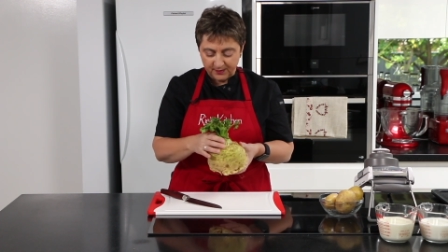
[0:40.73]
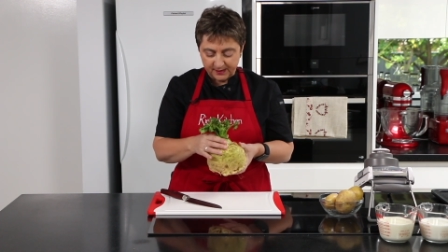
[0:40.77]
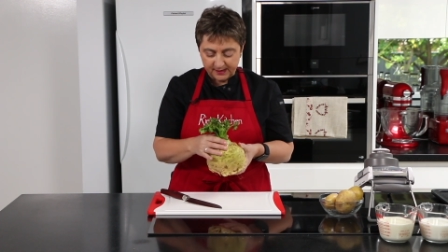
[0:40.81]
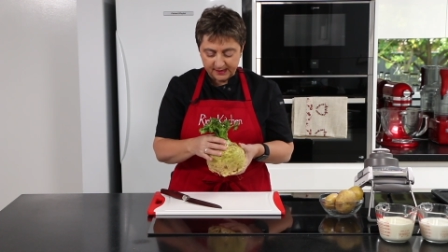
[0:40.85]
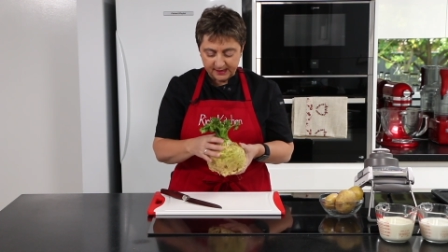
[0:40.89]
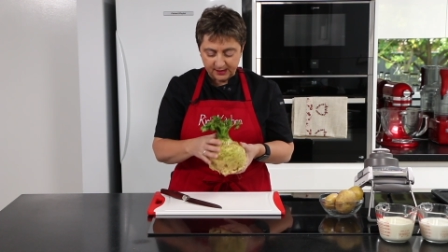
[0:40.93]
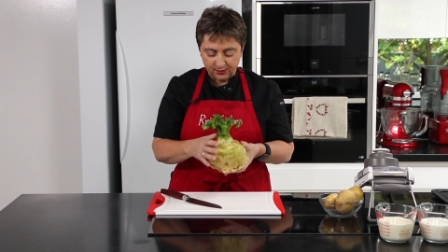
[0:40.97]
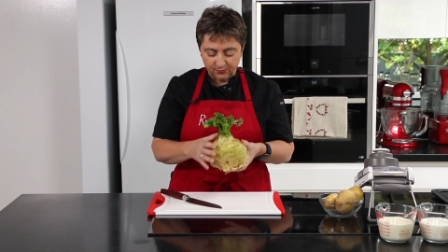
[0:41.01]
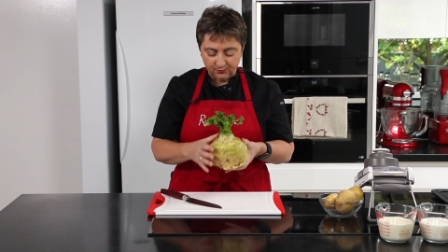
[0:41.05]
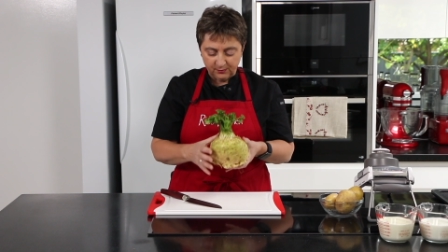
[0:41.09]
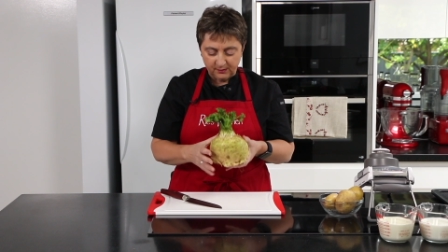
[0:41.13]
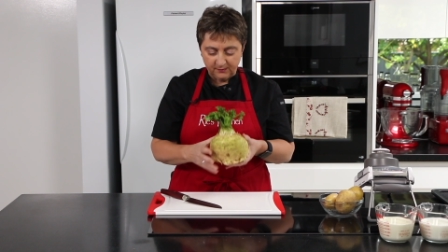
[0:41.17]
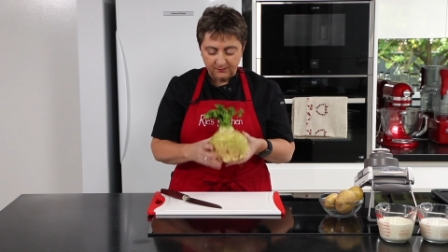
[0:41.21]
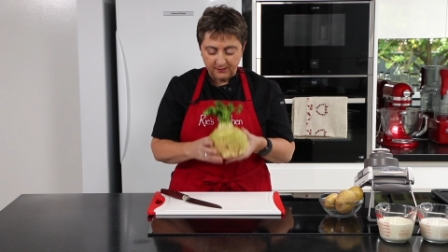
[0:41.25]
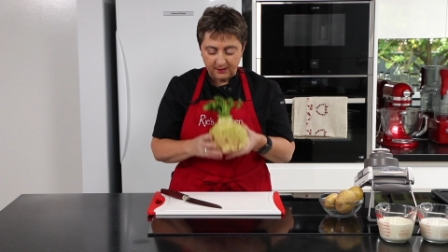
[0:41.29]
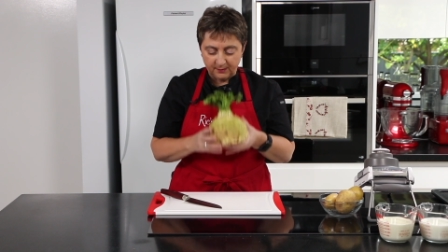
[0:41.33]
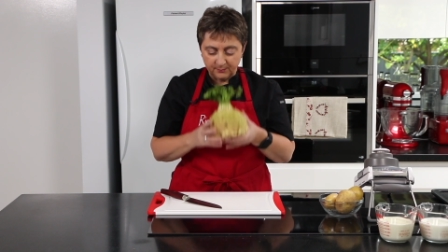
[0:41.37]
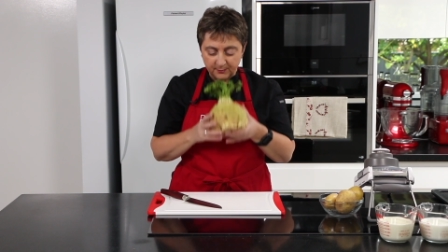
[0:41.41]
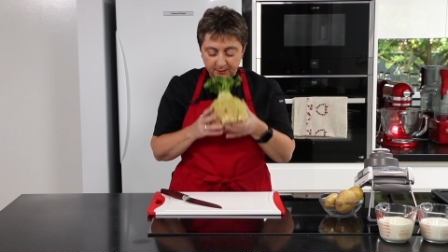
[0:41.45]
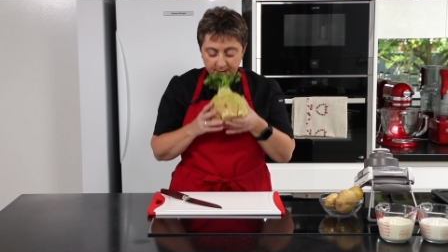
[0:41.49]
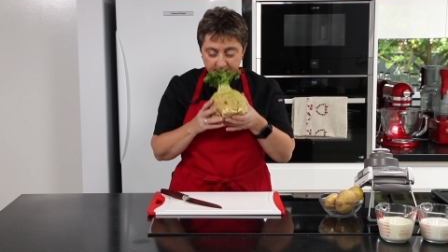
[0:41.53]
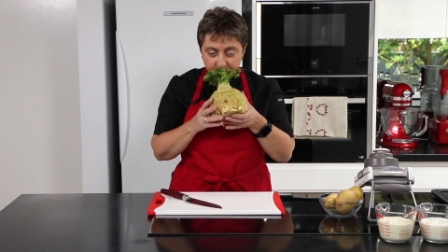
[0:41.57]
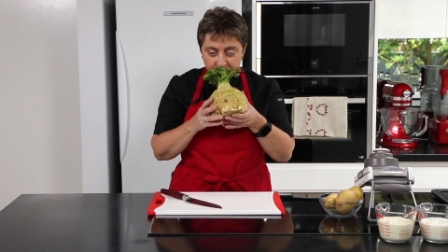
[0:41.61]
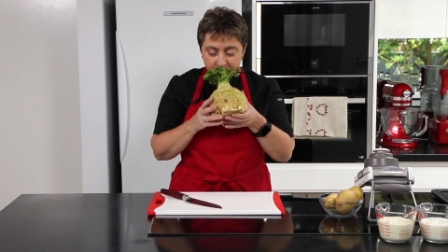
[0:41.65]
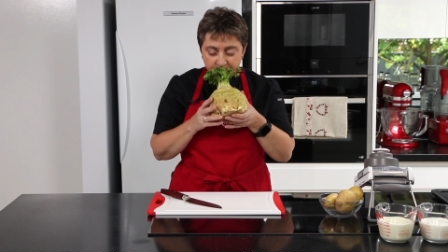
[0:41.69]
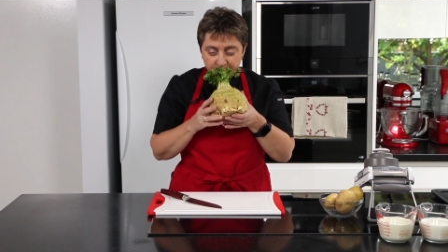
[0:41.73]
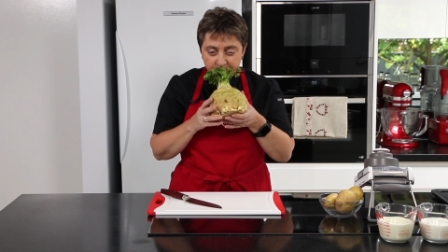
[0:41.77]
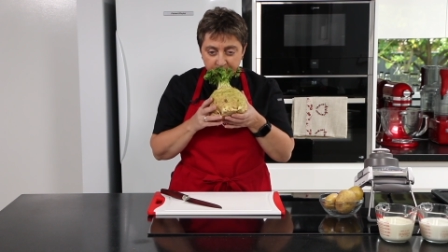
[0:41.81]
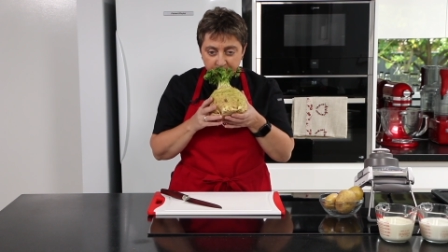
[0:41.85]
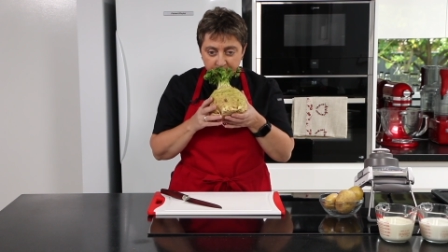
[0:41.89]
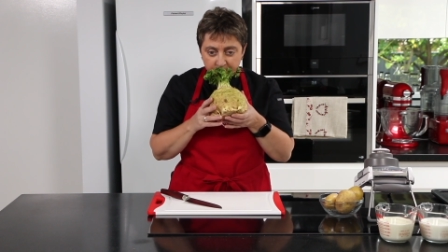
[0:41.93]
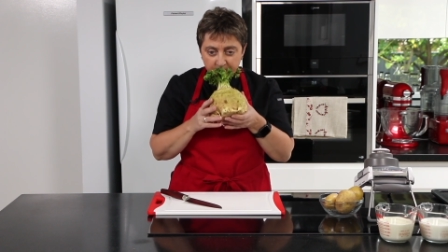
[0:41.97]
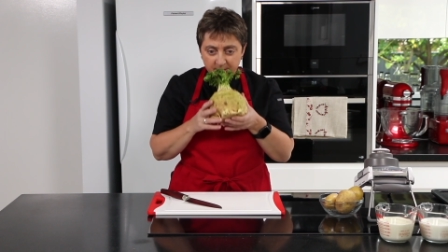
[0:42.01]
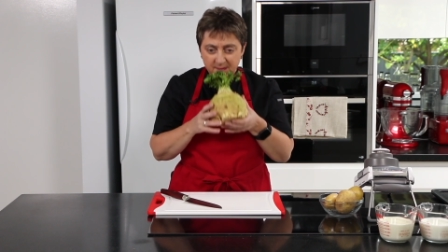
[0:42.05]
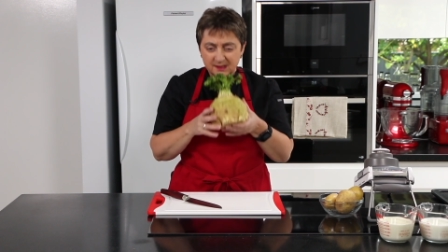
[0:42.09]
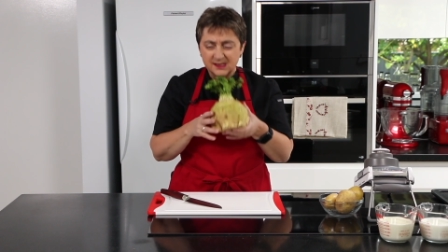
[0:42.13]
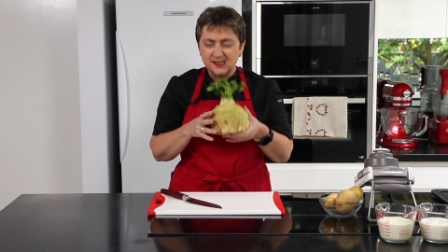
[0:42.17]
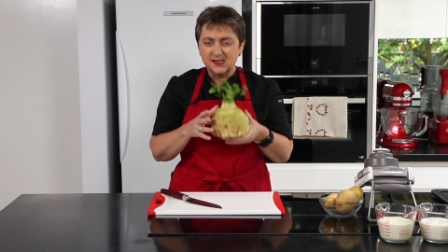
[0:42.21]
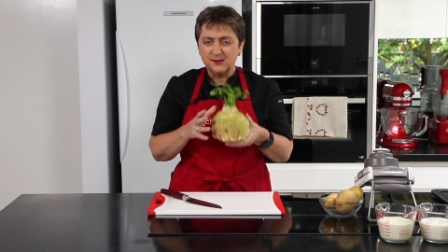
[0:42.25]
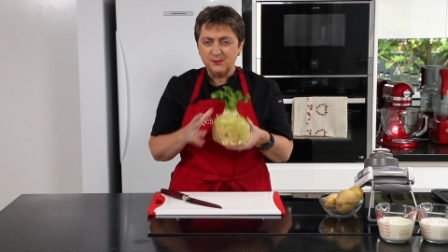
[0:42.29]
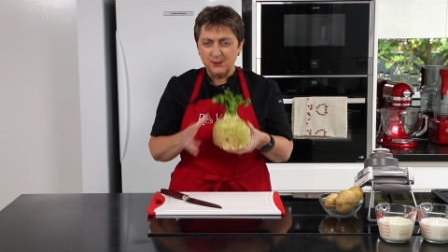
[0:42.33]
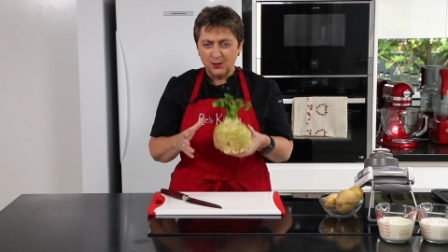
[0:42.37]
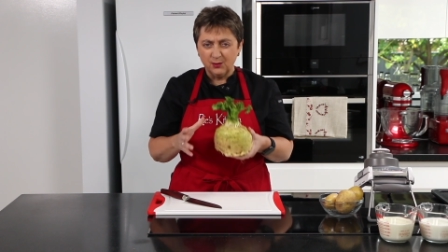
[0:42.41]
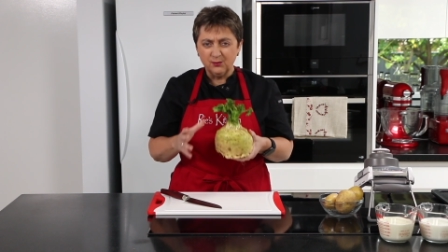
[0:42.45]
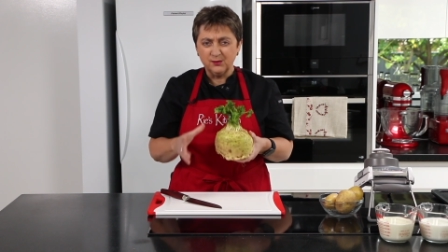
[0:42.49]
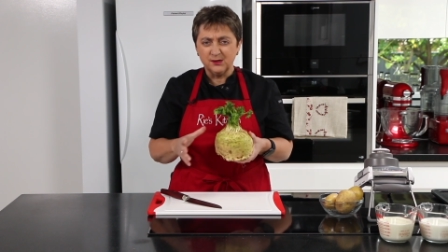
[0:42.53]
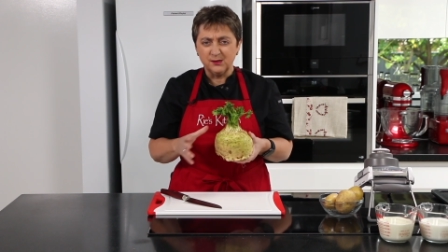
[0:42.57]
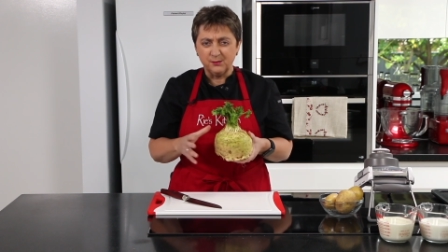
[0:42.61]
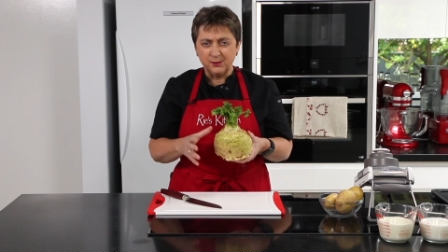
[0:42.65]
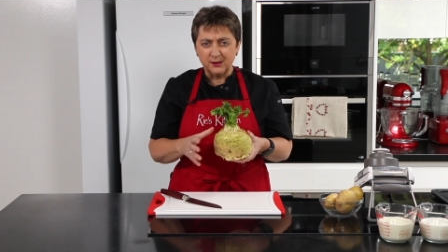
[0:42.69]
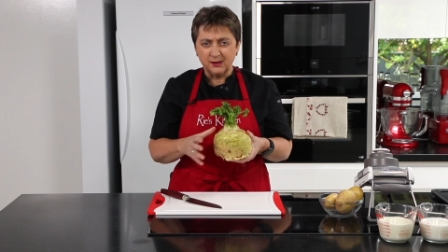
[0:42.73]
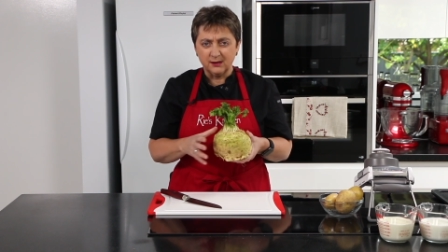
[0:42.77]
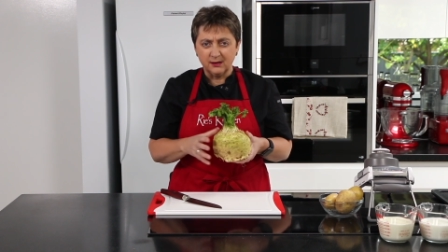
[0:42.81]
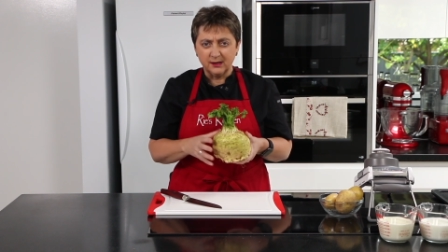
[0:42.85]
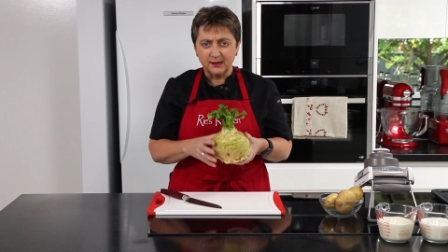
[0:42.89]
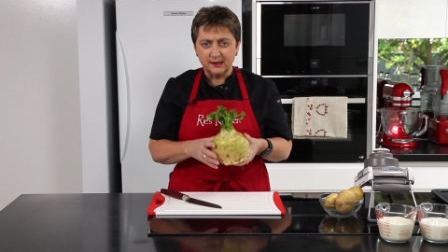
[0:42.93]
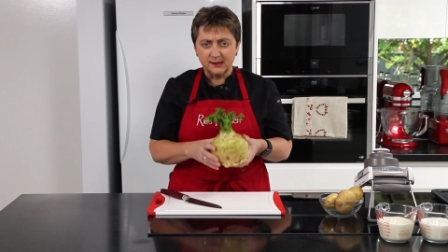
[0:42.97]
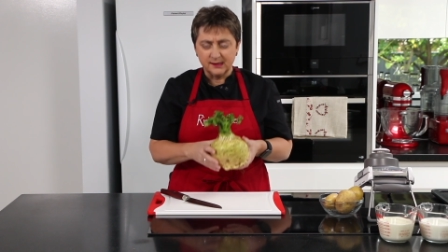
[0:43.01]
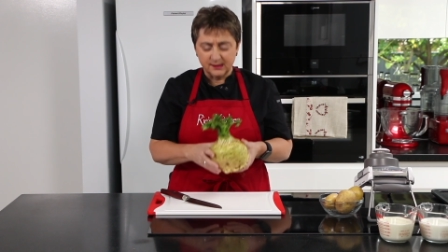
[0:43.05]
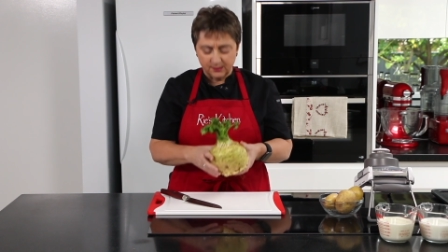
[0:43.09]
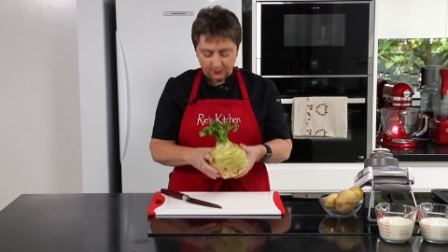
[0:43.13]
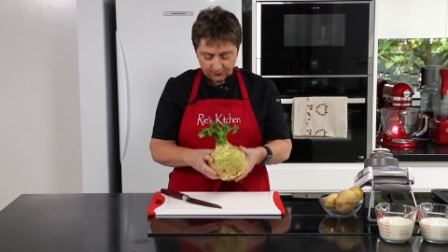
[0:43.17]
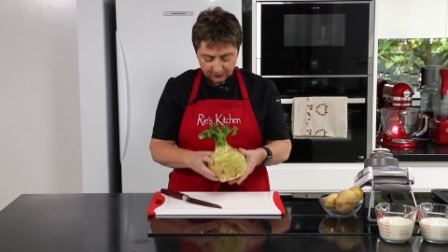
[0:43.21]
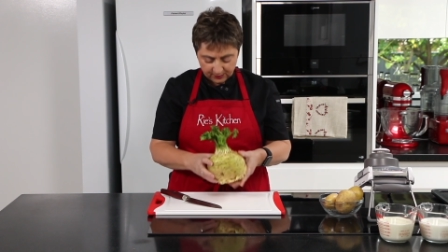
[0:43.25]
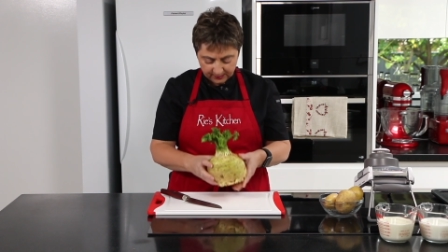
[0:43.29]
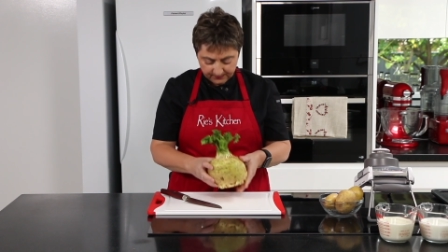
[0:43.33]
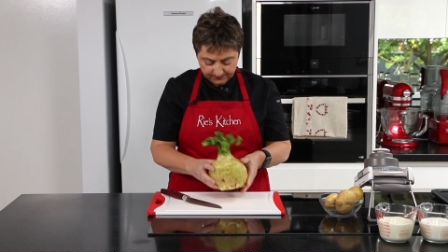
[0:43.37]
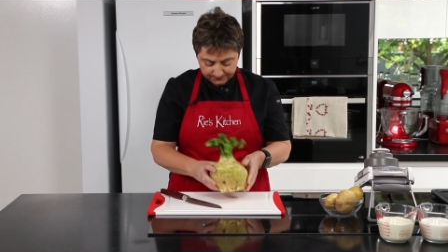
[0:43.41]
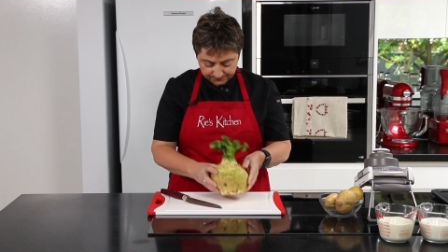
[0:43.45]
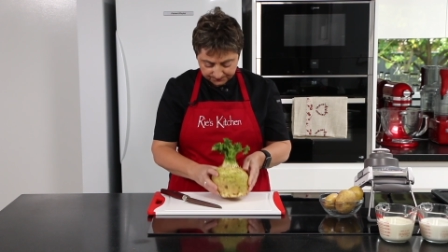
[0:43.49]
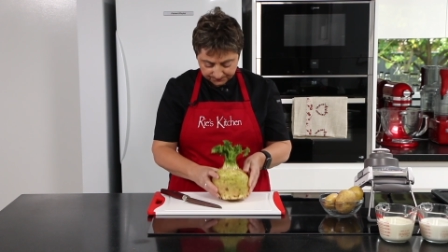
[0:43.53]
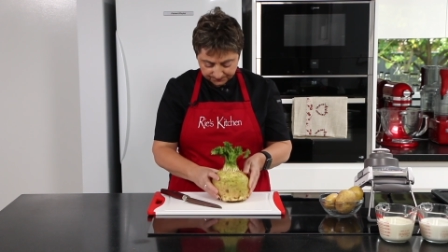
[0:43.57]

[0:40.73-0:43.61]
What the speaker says: celery family. It smells a bit like celery.